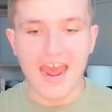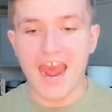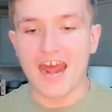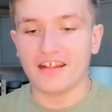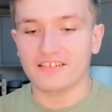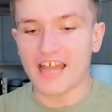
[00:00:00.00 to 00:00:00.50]

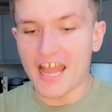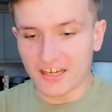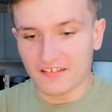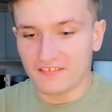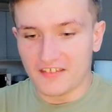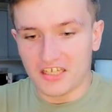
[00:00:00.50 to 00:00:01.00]
And that
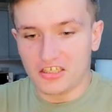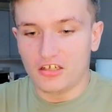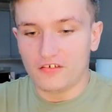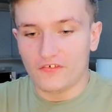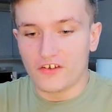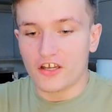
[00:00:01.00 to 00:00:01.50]

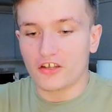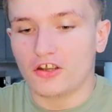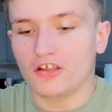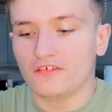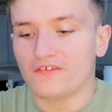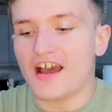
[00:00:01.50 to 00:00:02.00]
continued for a
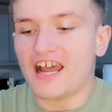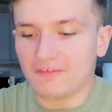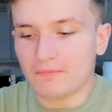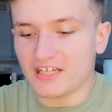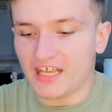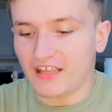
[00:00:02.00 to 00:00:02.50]
good
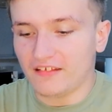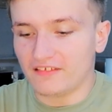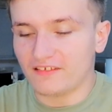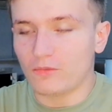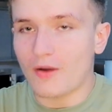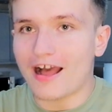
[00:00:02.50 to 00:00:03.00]
5
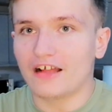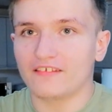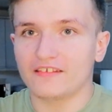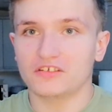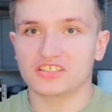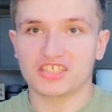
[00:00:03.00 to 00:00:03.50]
minutes
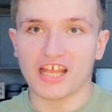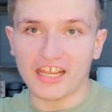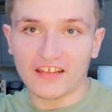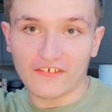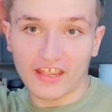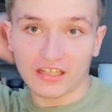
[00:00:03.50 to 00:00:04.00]
whilst he was
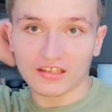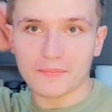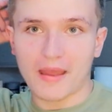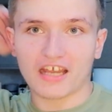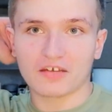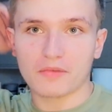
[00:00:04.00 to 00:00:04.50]
shaving the
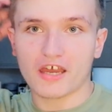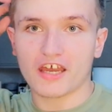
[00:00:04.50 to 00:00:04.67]
back of my